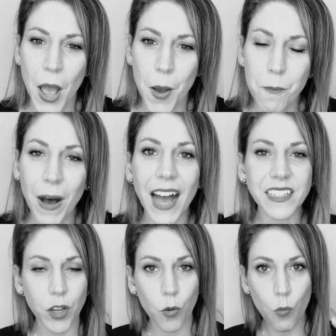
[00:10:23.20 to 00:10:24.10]

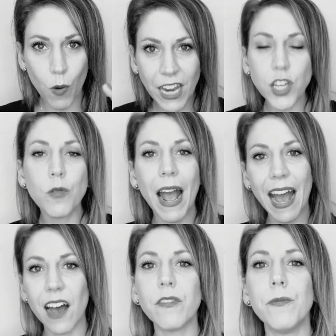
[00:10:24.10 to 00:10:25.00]
But when you
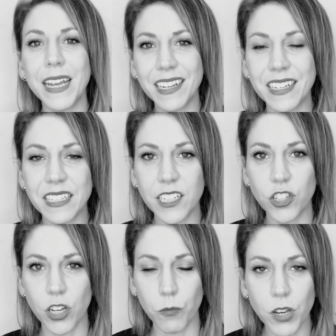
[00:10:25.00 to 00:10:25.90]
have made a
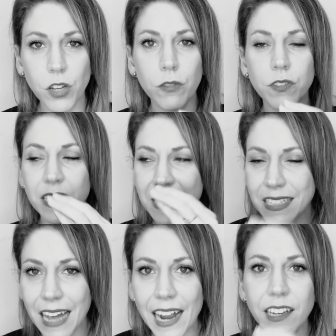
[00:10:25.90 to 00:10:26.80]
decision, when you've
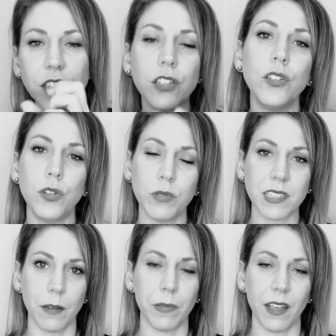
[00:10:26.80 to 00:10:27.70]
decided to do
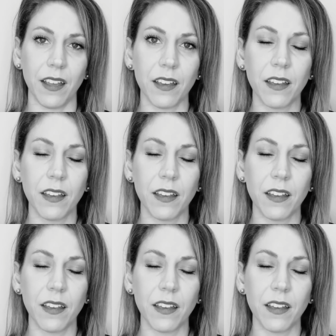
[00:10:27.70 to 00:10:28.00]
something